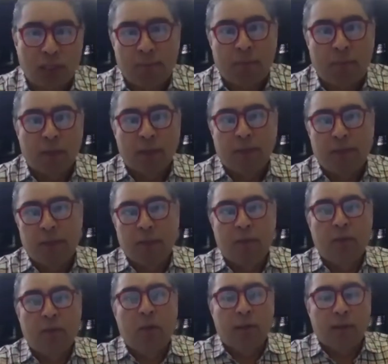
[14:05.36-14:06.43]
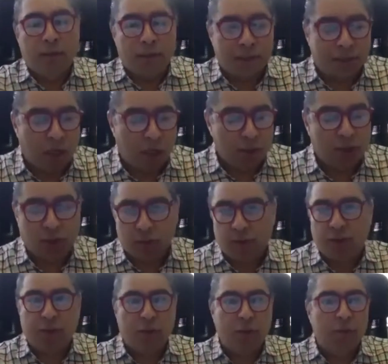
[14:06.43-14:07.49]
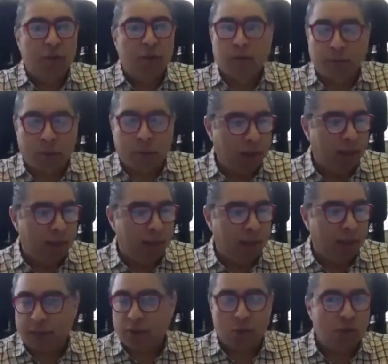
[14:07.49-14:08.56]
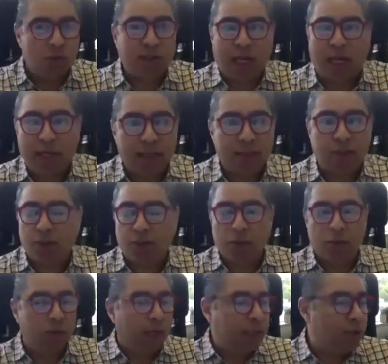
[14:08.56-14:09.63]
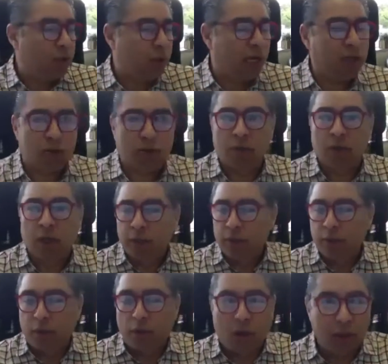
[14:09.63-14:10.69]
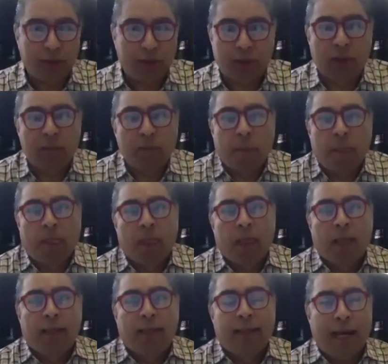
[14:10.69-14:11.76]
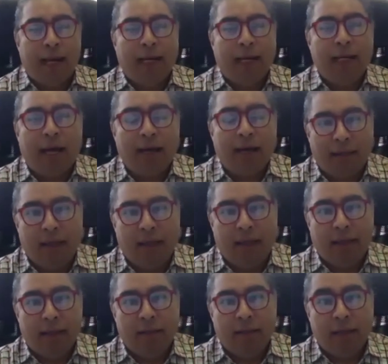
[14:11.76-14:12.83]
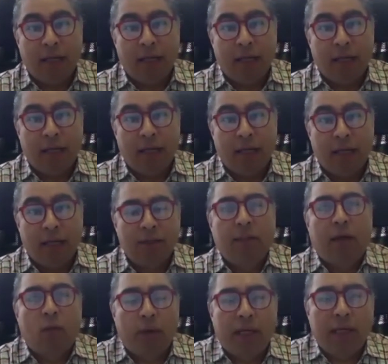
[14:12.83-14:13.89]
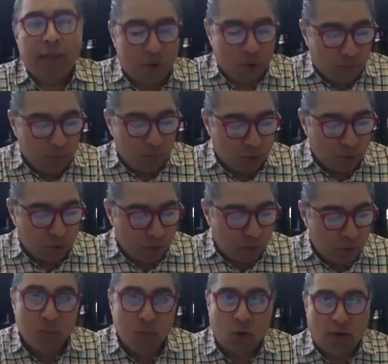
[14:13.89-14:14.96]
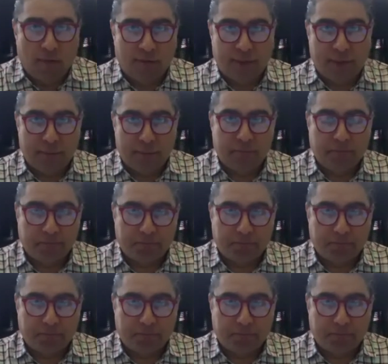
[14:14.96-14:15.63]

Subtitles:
them to discussions, to politics, to science, to education, to culture. That, I think, that is something that we need to do more often.